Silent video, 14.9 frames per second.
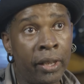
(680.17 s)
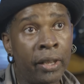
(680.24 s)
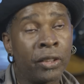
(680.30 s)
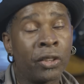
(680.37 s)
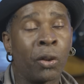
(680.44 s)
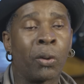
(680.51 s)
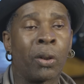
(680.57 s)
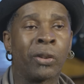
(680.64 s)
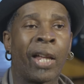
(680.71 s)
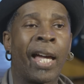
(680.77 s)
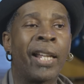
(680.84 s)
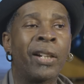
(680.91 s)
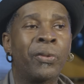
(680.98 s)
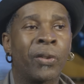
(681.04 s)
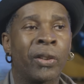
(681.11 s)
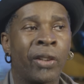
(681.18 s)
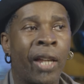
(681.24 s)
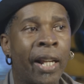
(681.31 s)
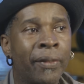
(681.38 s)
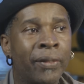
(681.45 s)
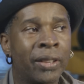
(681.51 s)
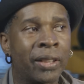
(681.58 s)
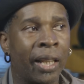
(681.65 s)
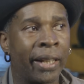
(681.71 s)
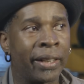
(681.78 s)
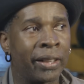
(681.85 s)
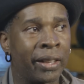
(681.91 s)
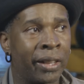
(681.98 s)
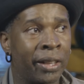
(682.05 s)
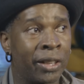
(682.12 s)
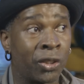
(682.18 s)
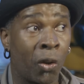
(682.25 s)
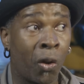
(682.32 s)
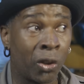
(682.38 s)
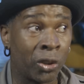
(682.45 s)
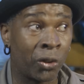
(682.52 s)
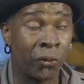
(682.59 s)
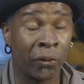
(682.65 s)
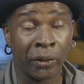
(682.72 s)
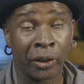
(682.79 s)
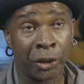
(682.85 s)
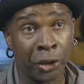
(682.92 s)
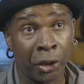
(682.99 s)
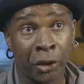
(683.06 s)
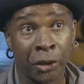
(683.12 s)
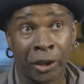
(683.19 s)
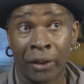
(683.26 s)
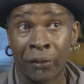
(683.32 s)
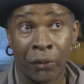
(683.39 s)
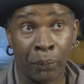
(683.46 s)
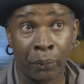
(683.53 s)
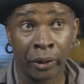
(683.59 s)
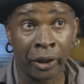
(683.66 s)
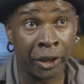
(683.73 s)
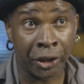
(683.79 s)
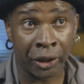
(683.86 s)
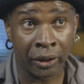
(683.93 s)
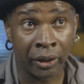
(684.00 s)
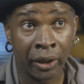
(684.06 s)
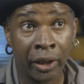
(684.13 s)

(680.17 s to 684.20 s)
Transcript: So a lot of this idea is also from the church and from religion.